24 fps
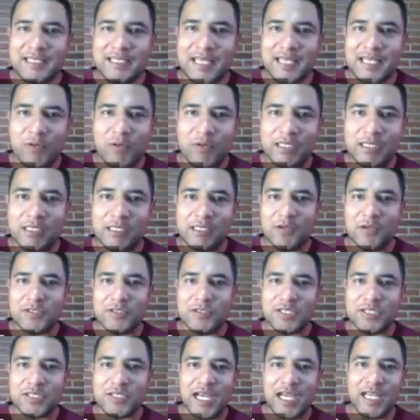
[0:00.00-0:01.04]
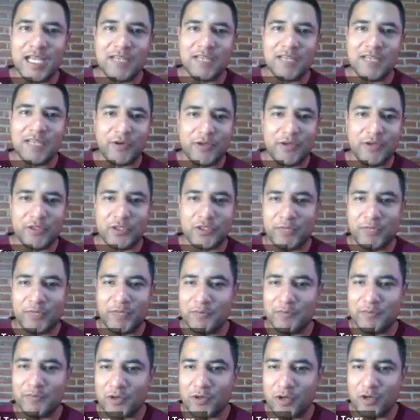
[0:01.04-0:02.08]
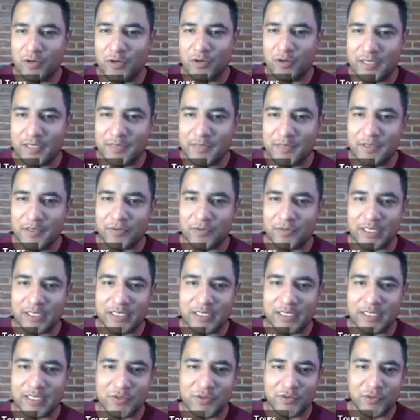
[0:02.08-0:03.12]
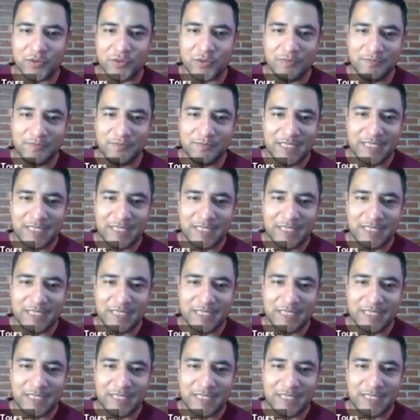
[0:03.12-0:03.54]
I will close the chat for you to be more comfortable during this tour,